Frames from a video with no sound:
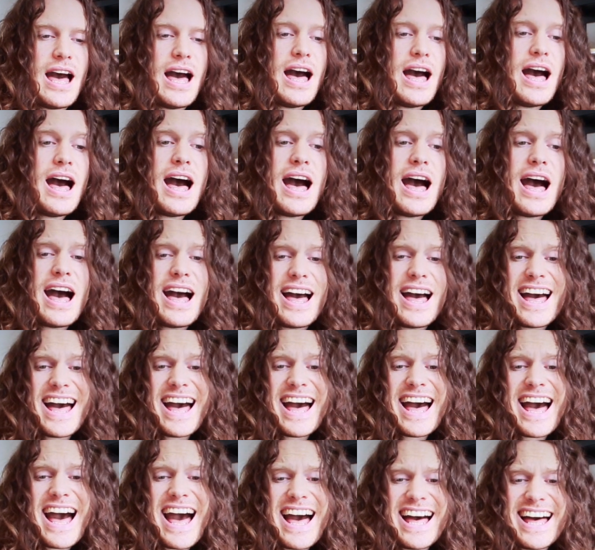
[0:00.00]
And
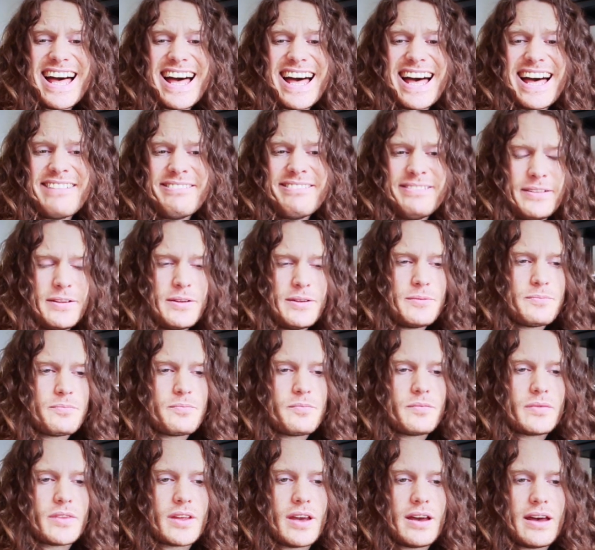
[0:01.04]

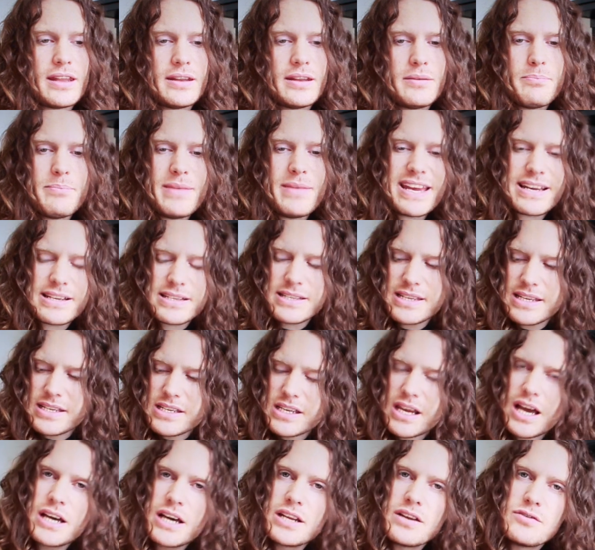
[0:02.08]
a mix is
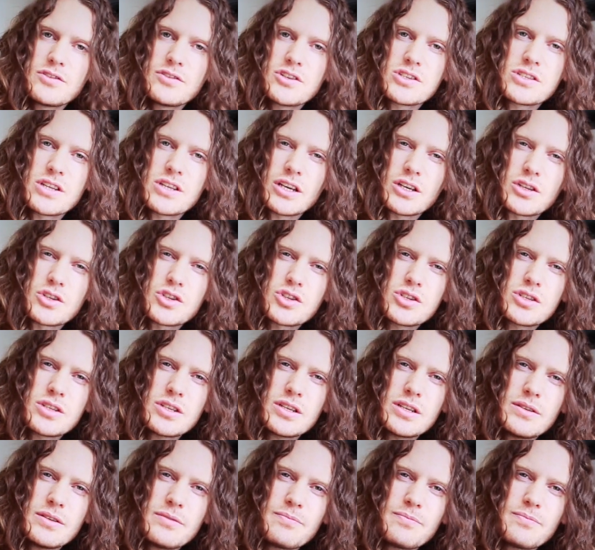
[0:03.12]
kind of just like this